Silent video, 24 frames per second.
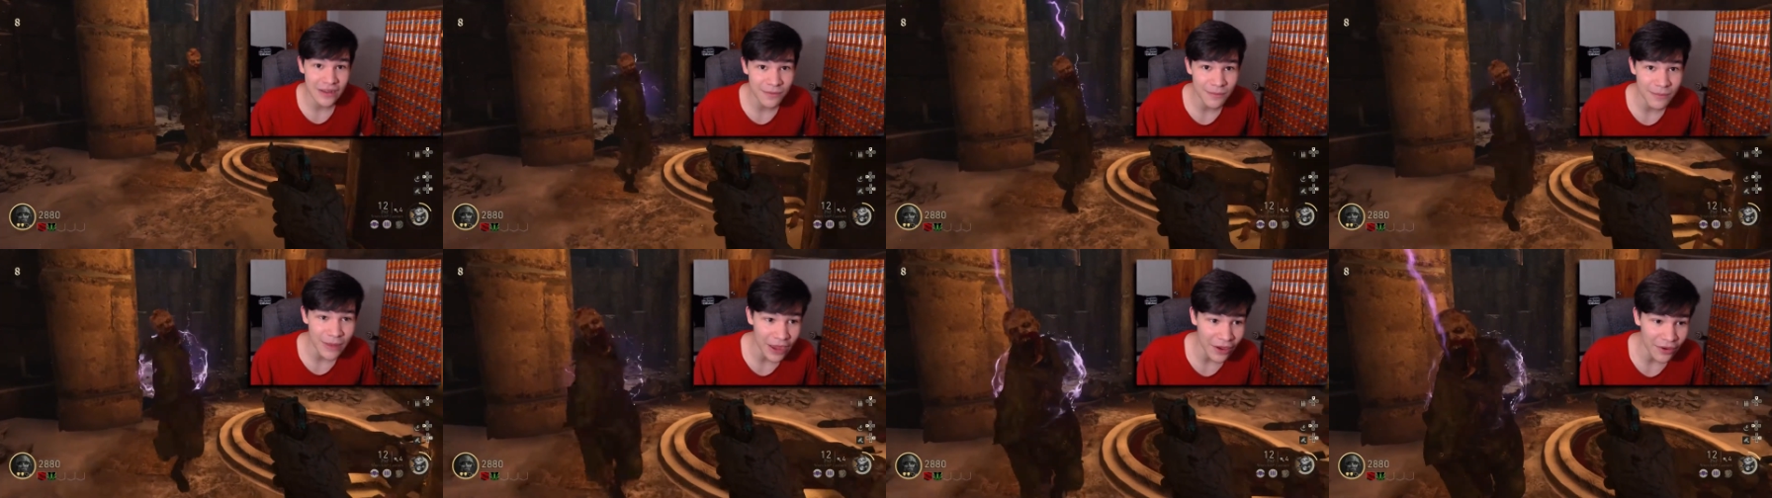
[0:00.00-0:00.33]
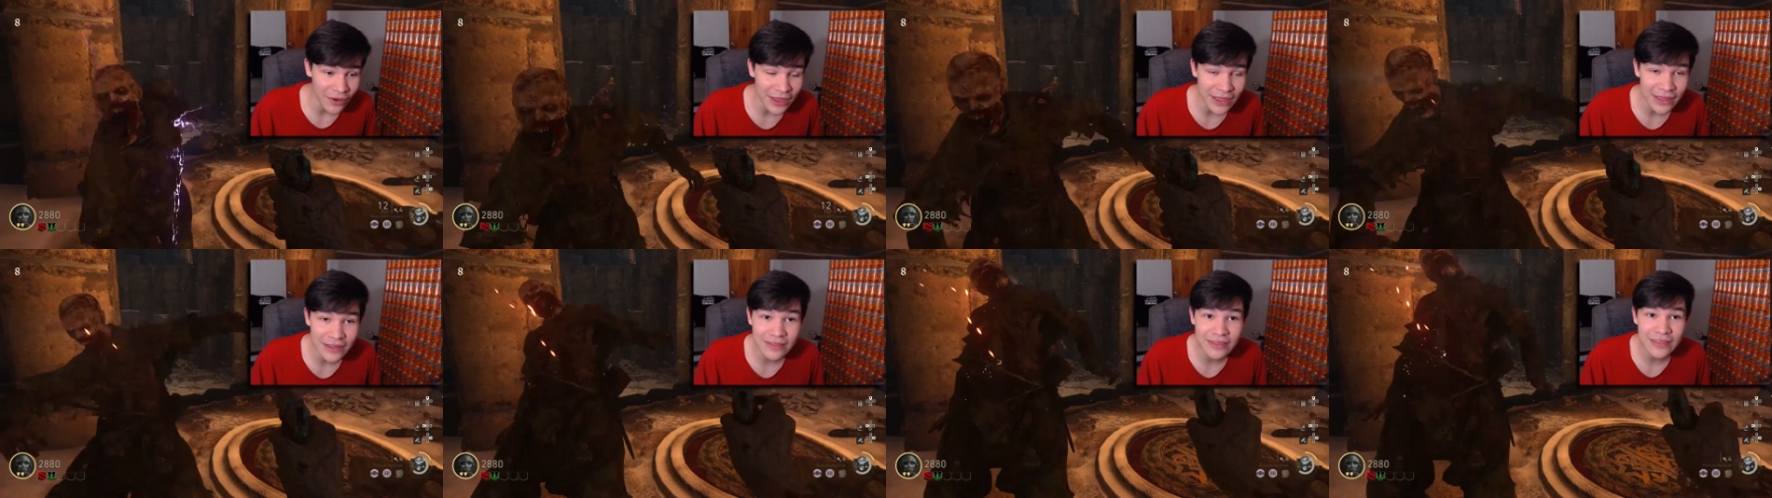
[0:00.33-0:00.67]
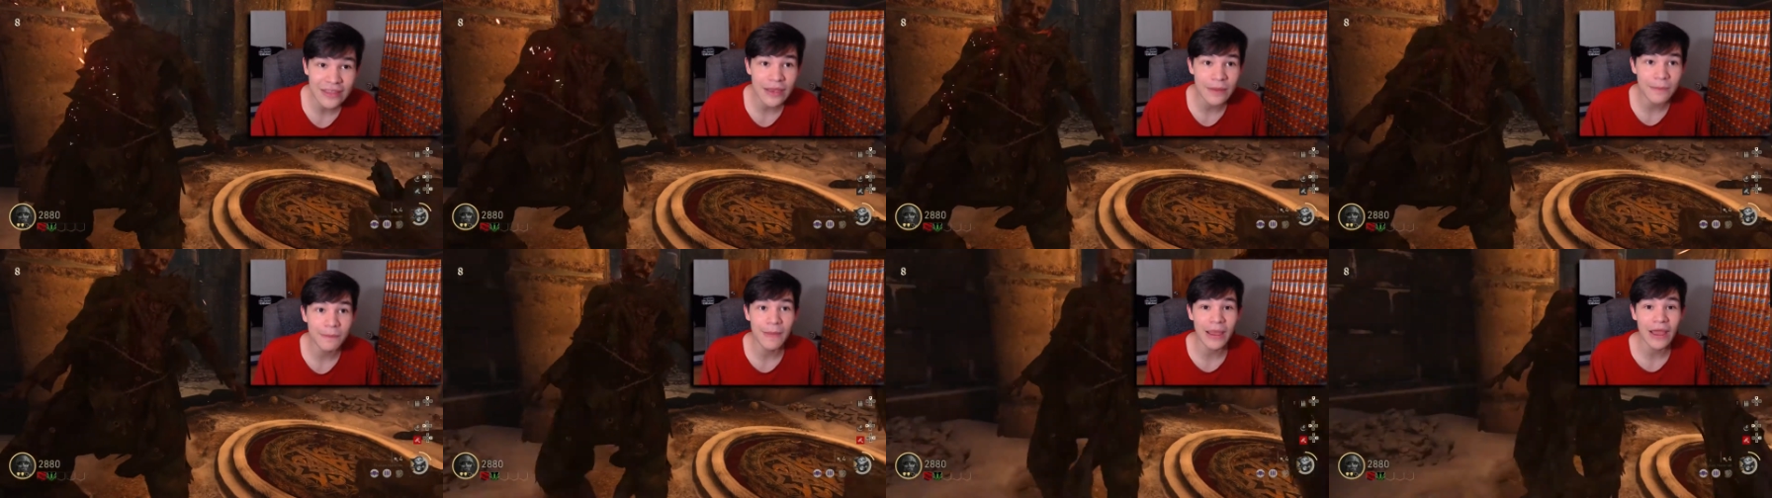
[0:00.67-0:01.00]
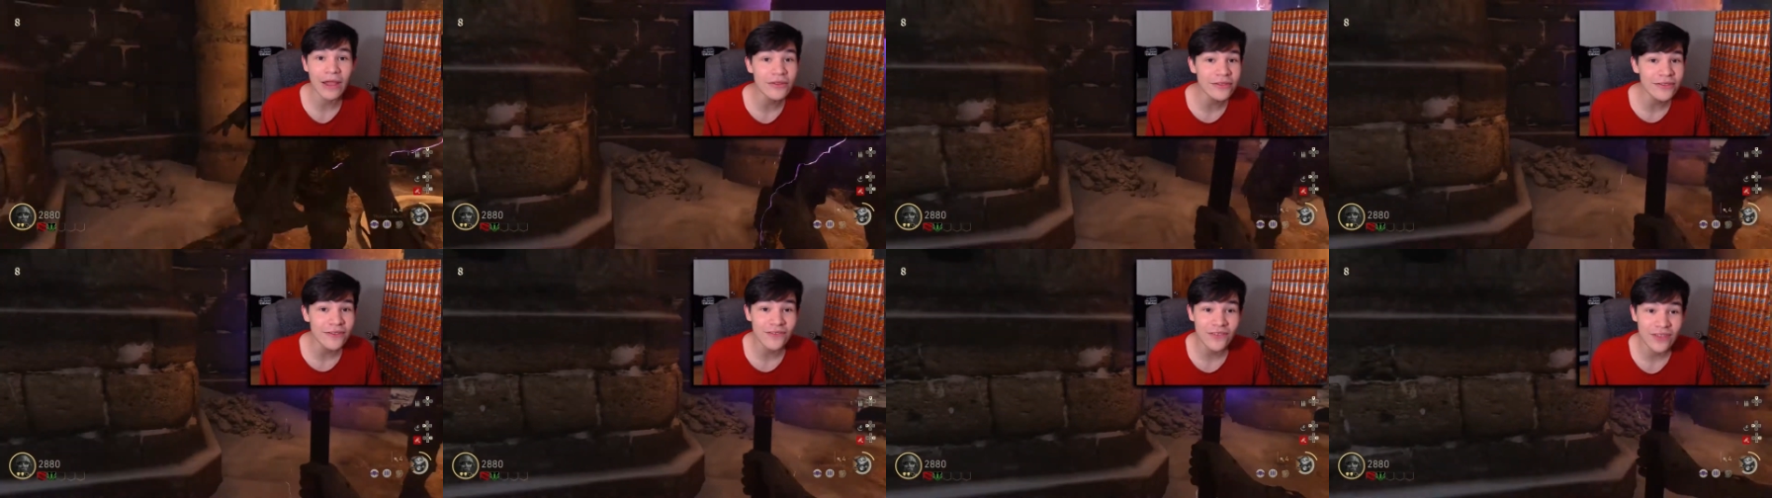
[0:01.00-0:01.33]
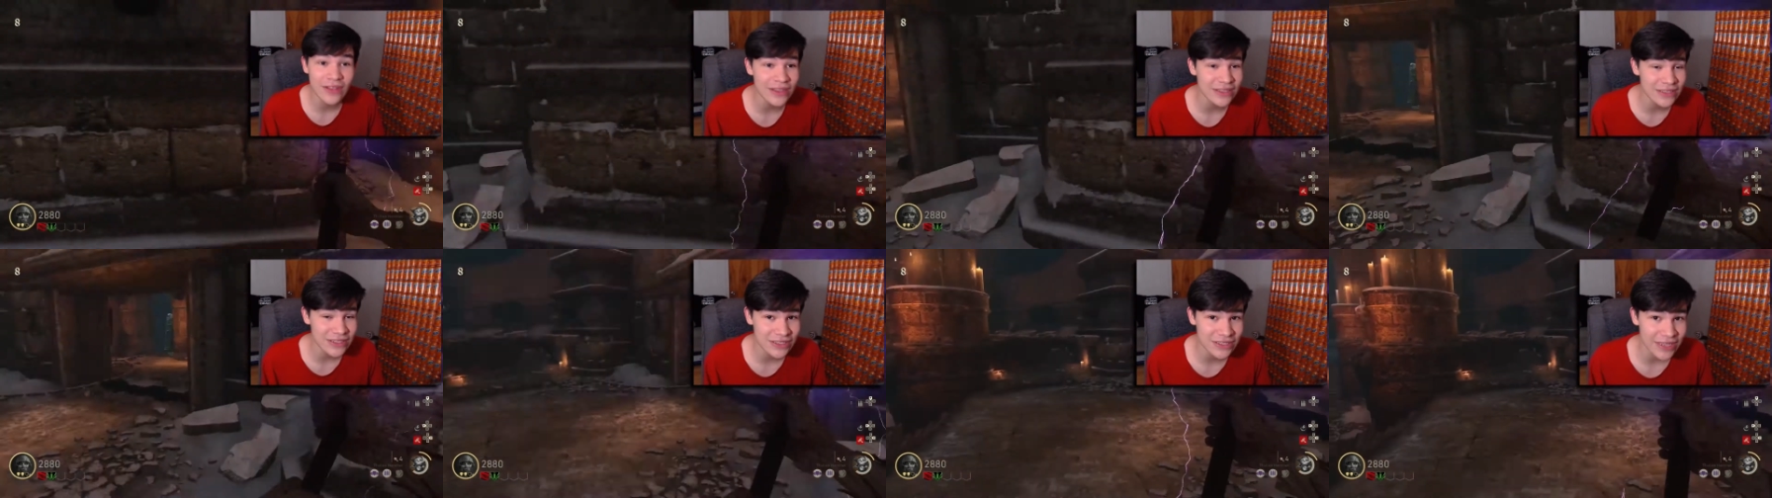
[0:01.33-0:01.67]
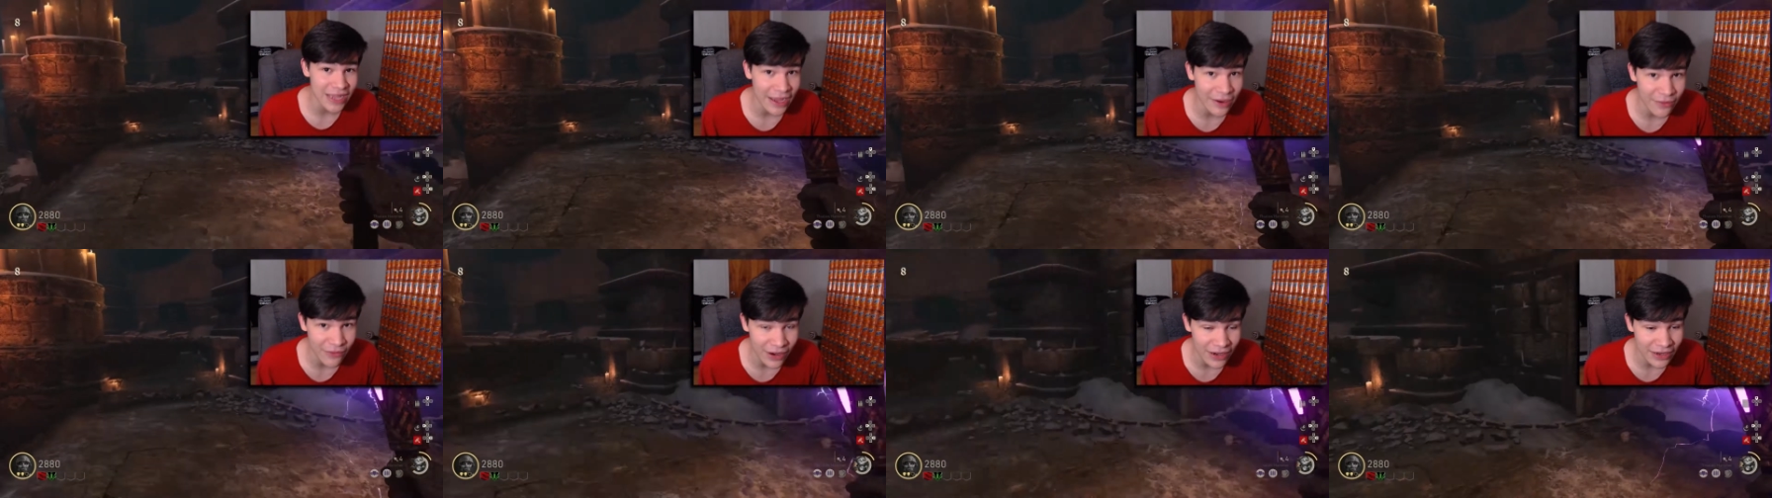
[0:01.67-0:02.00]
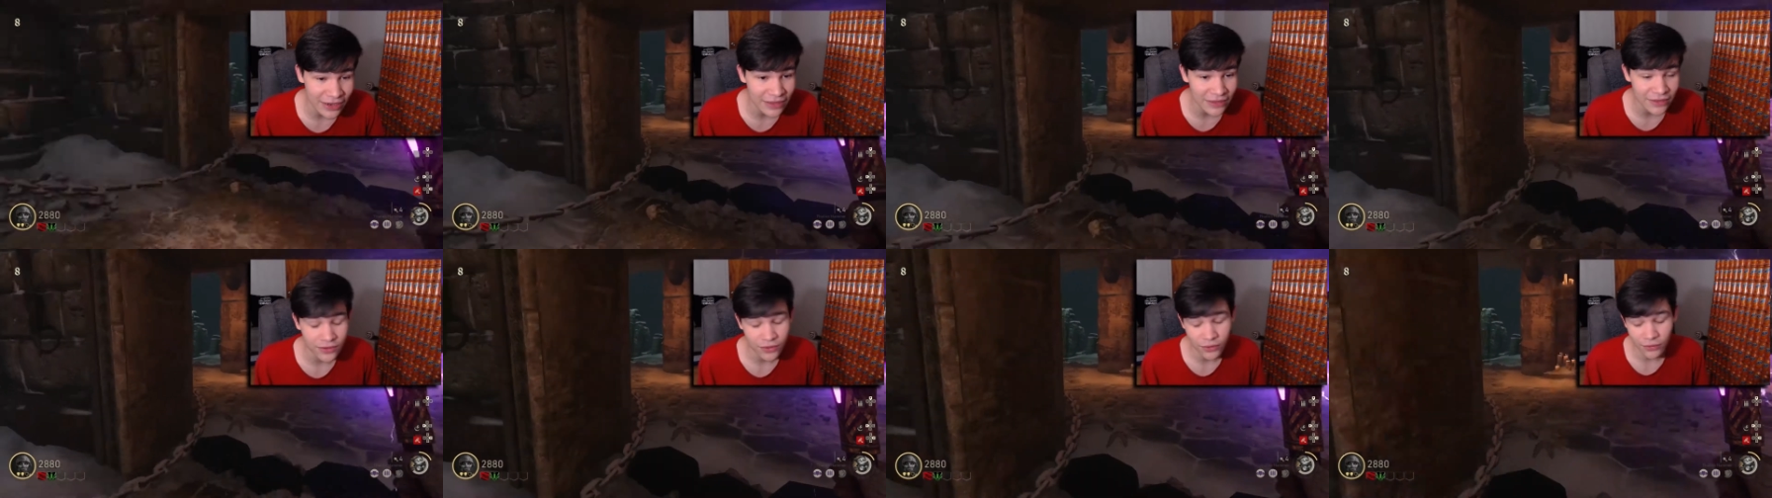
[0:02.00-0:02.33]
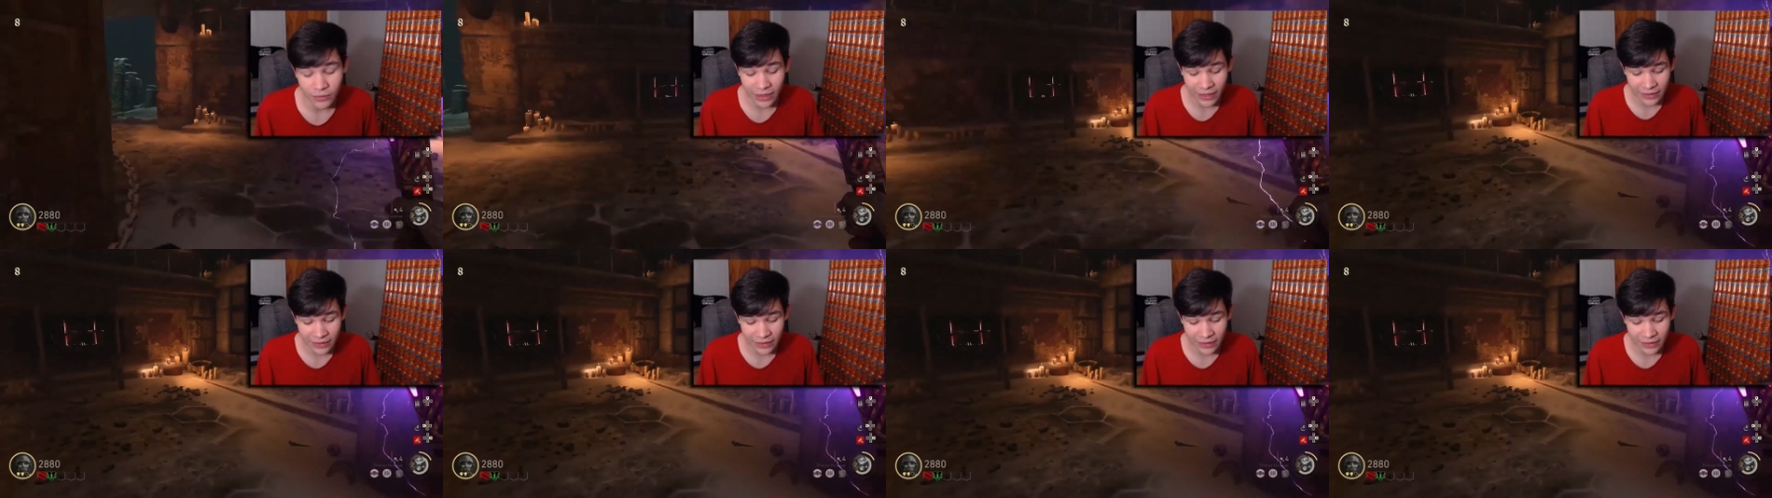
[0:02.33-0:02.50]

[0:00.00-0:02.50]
about is the amount of glitches I ran into,